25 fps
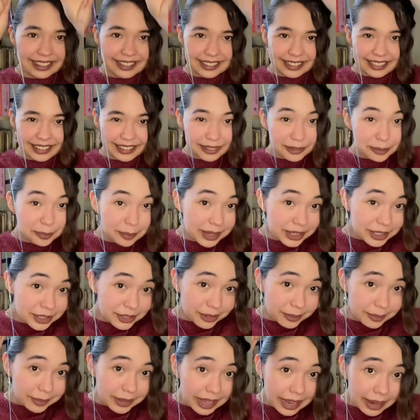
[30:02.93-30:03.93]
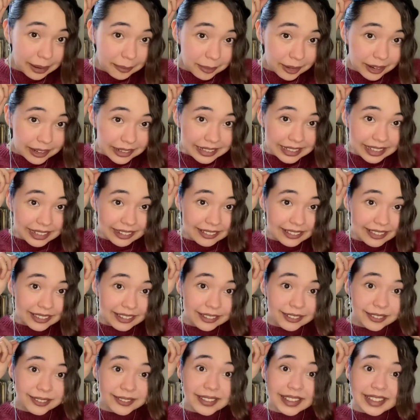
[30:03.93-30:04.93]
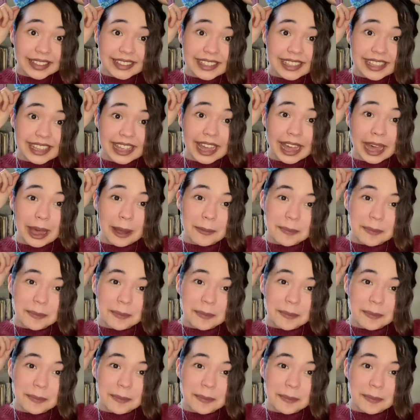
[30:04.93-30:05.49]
little mushroom cap right now, little fancy cap.